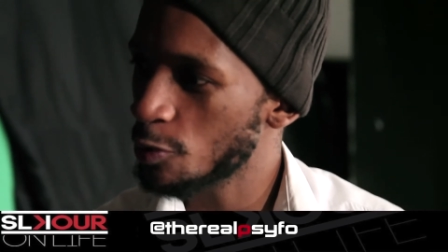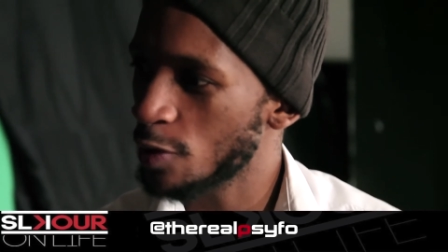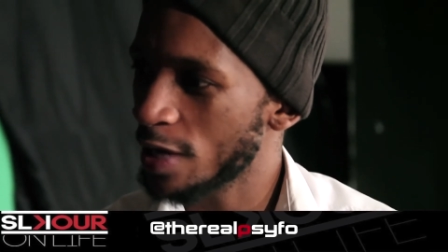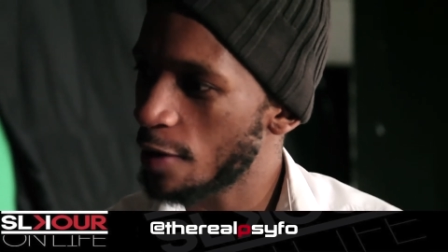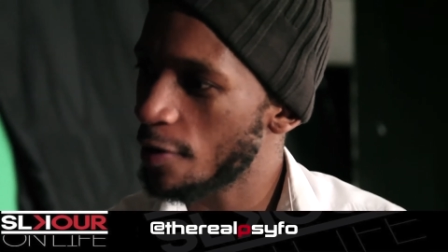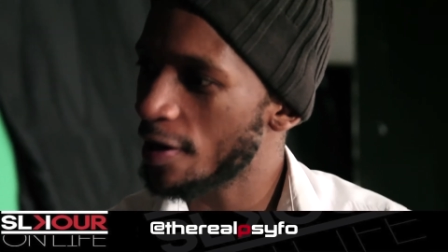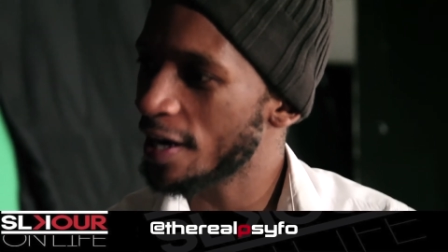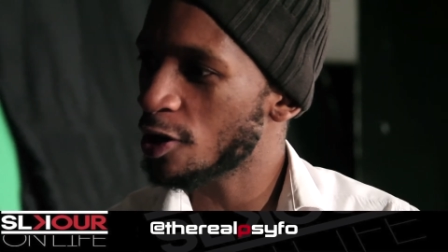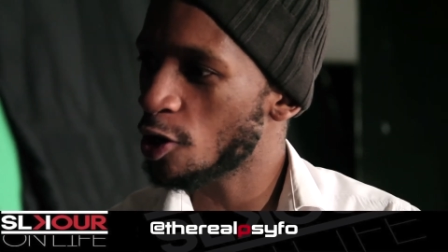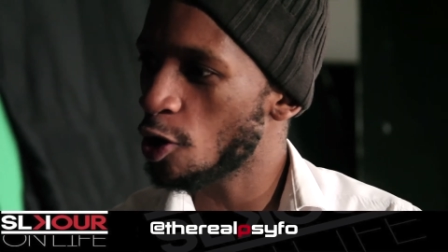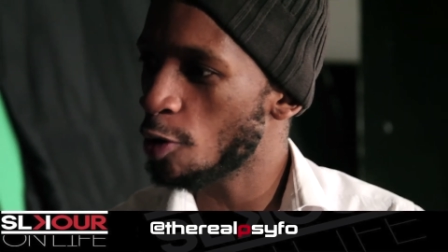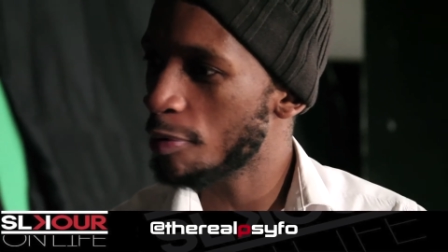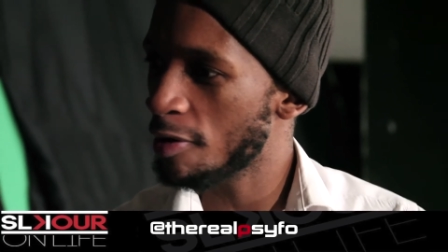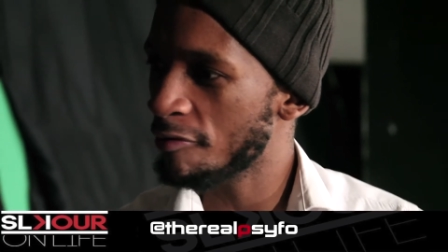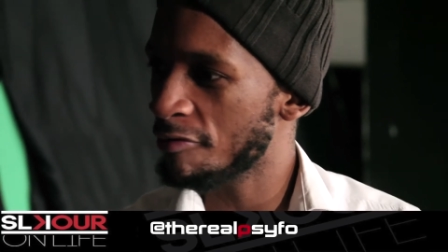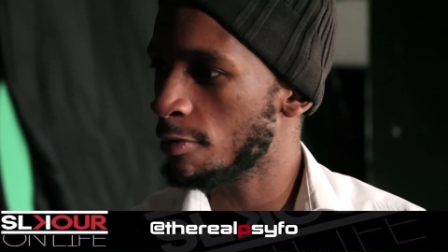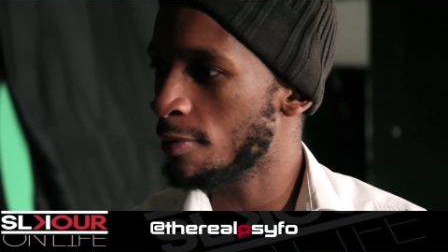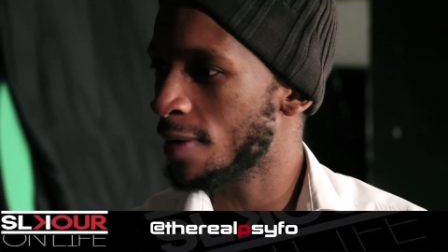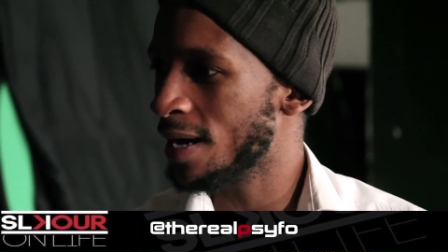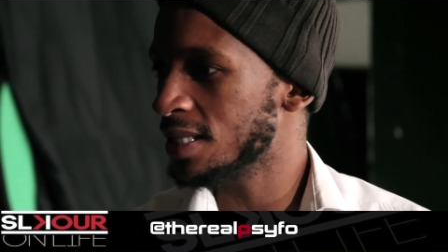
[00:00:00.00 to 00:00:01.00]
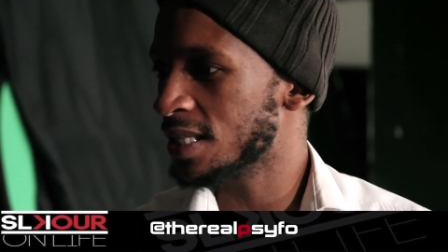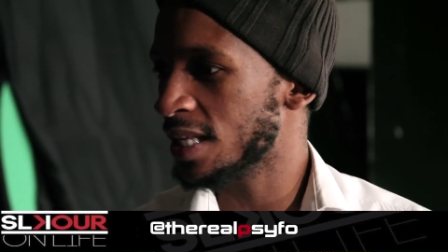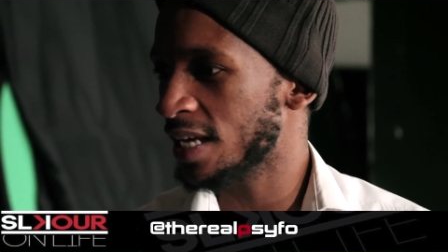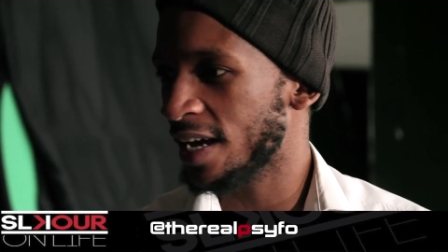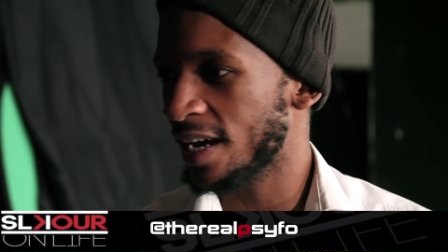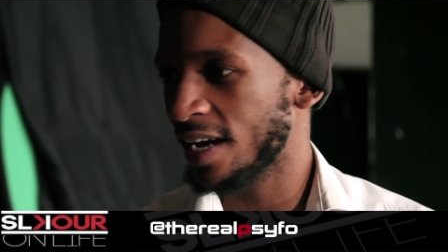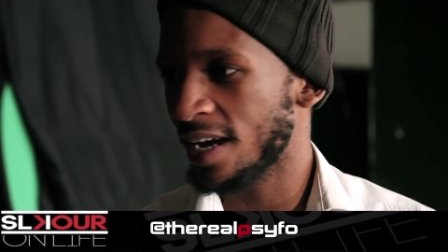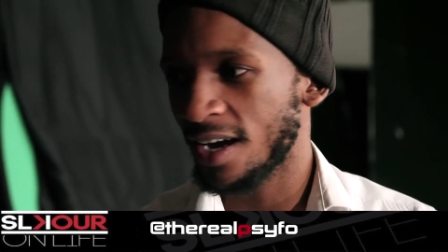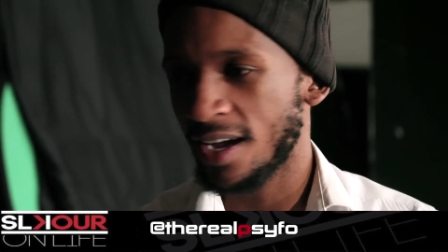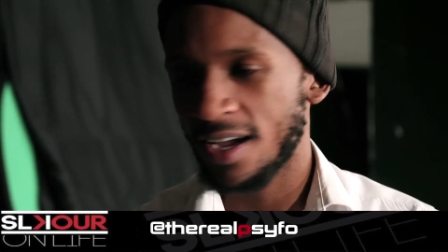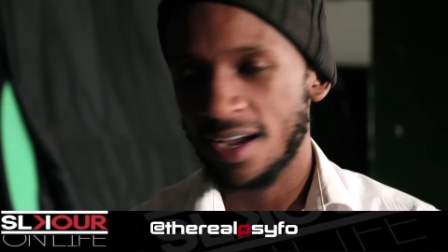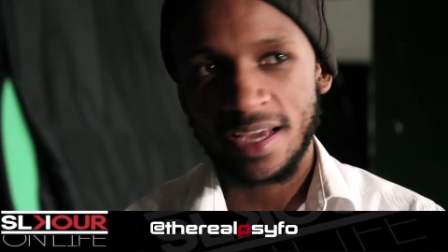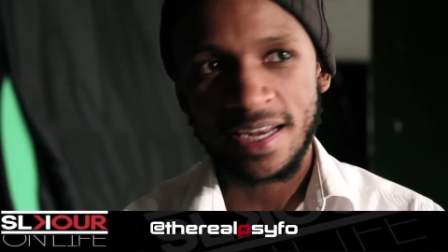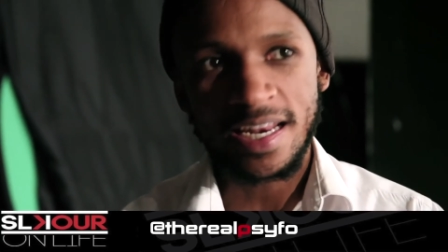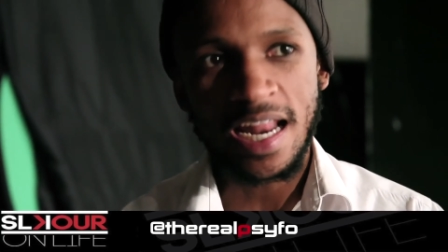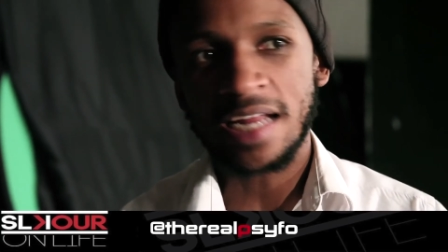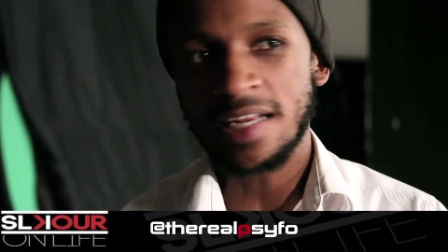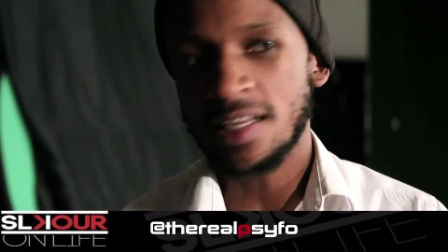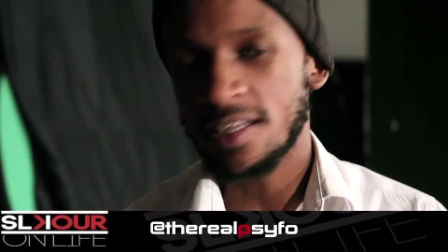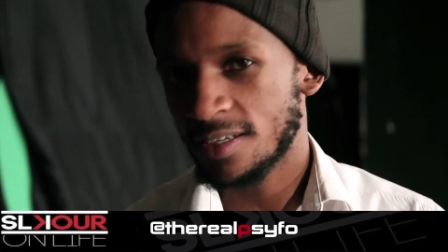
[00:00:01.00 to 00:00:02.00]
When I want to go perform out there,
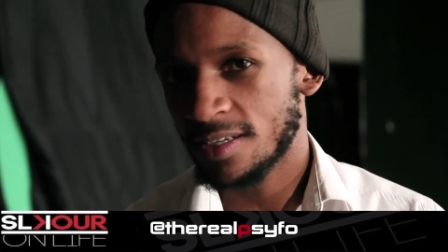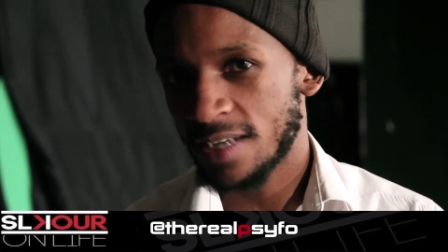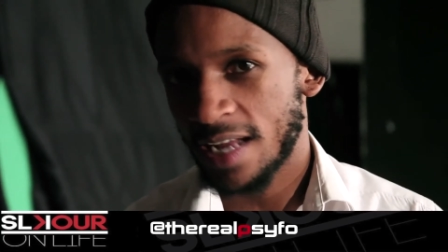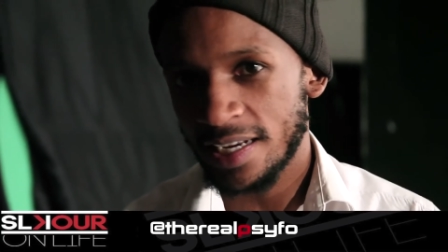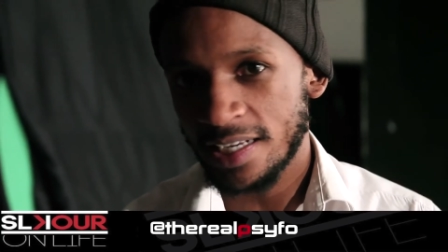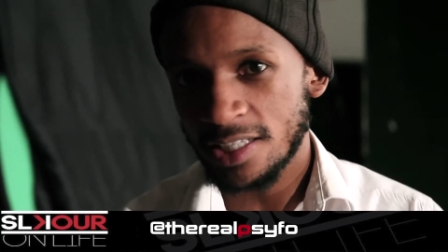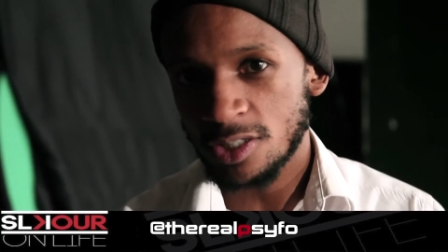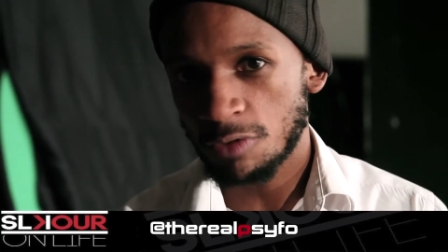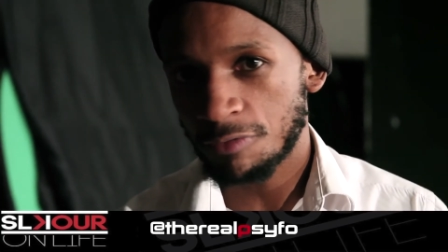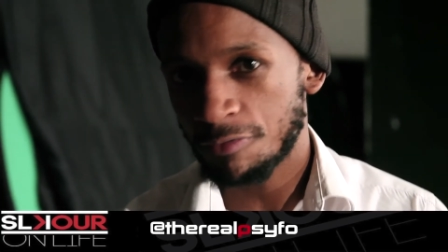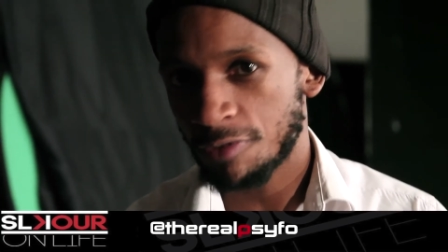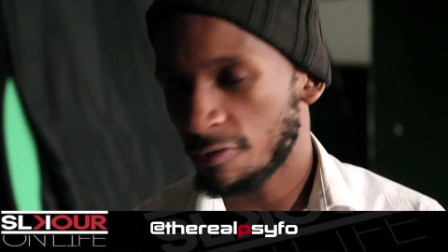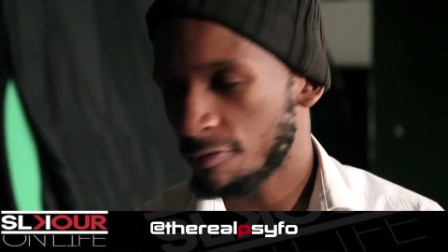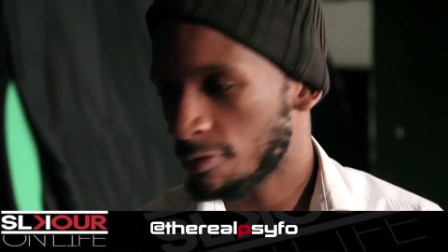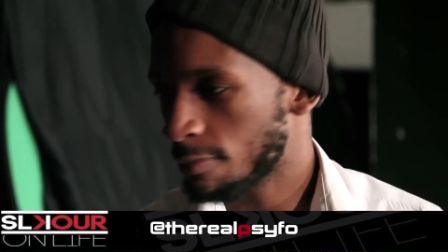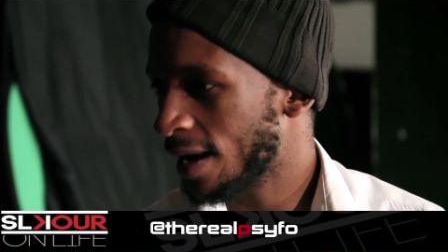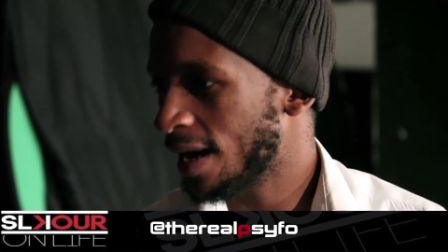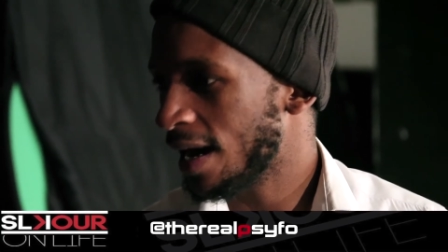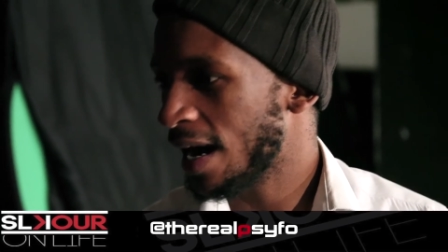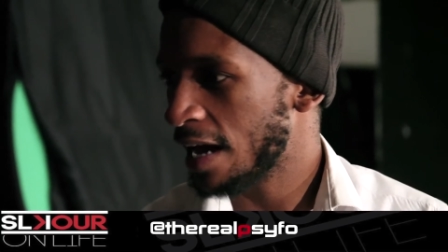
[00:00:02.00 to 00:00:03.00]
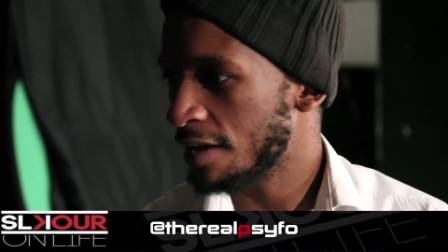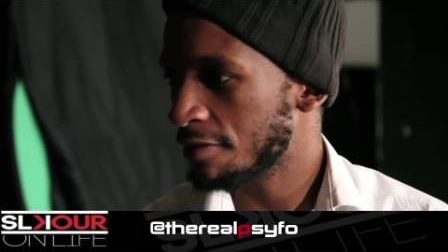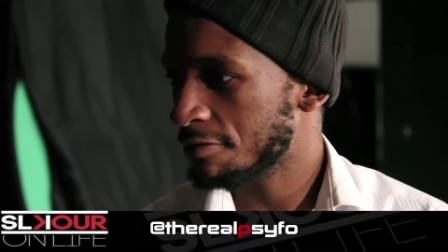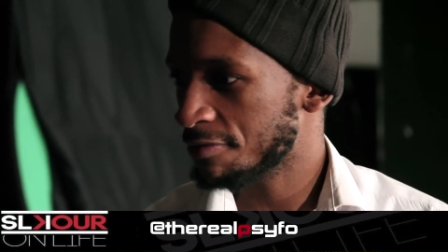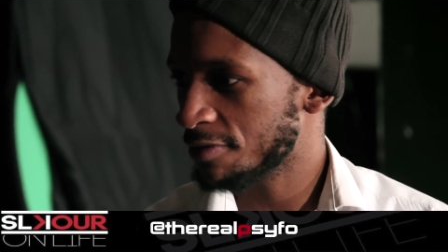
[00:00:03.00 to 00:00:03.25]
not need to fear for my life,